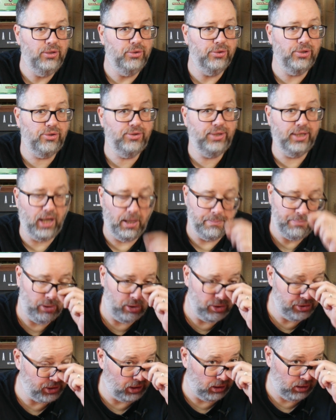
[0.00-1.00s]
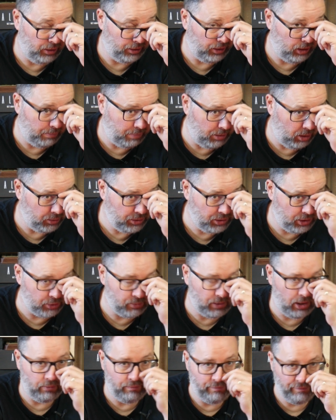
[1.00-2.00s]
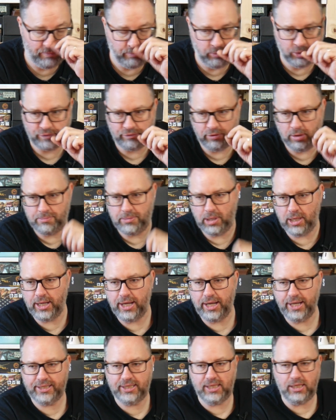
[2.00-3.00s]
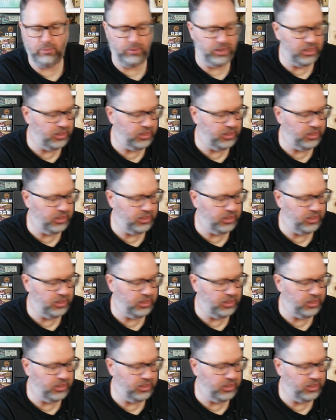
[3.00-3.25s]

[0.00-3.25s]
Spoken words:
other thing I bought and got in the post as well was from Kiwi